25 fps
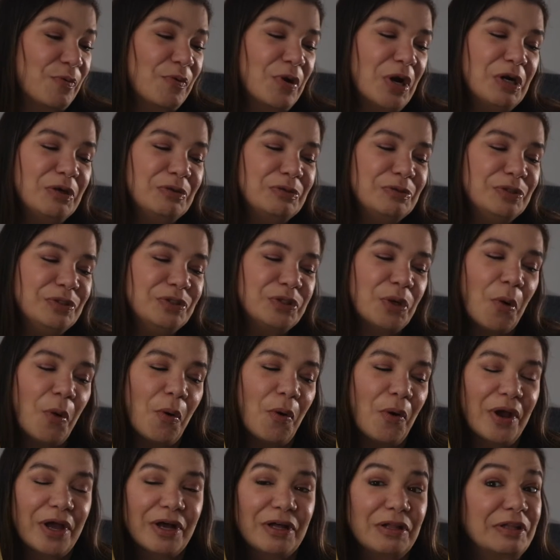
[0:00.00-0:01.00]
Rose
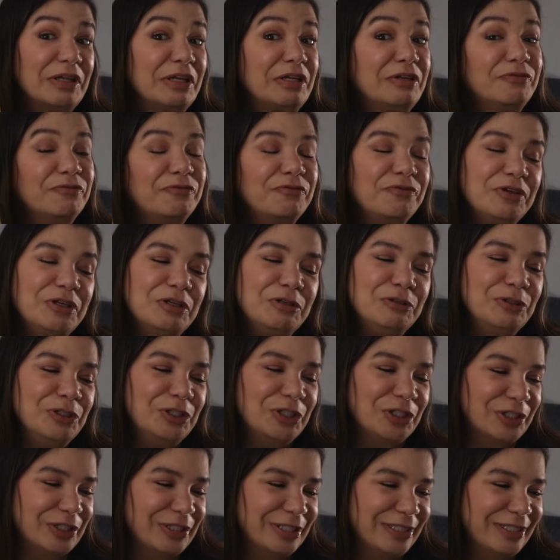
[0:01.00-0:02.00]
Oil
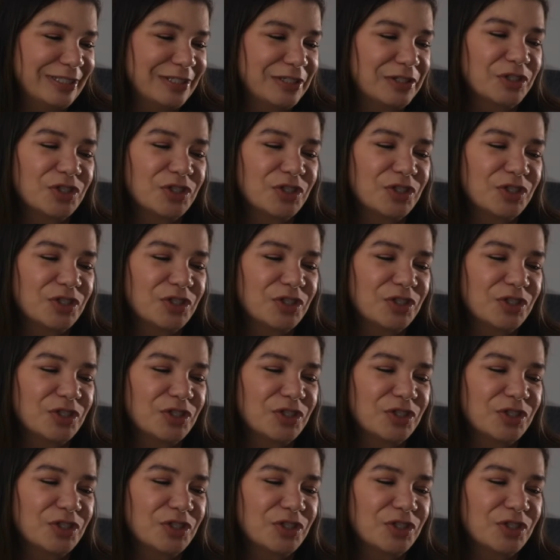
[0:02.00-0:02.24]
Infusion